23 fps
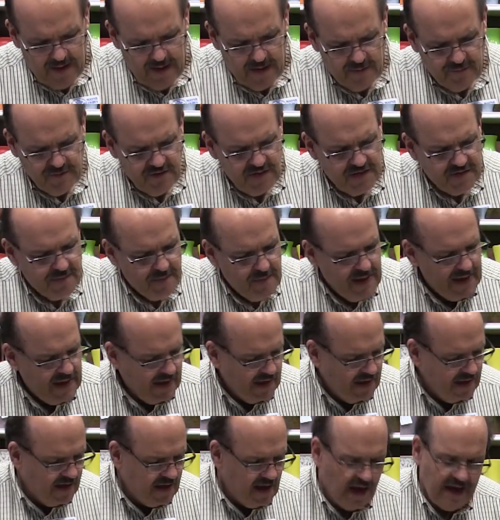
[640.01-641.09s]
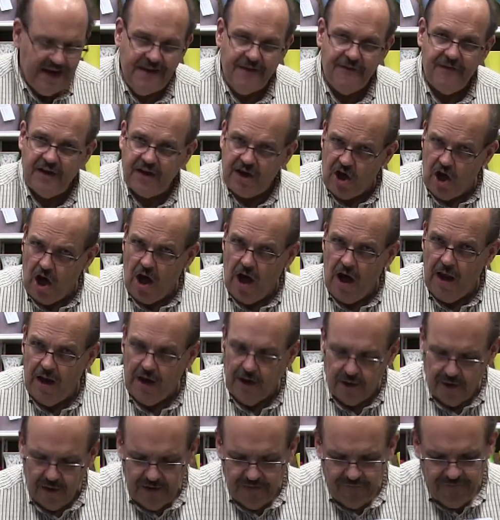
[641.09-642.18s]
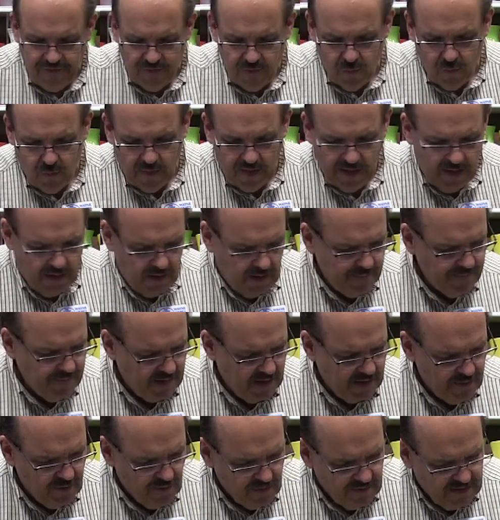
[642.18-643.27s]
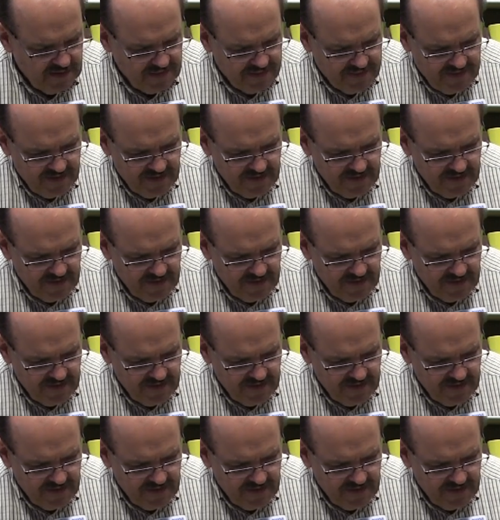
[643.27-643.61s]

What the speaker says: I'm just making kind of a collar, if you will, underneath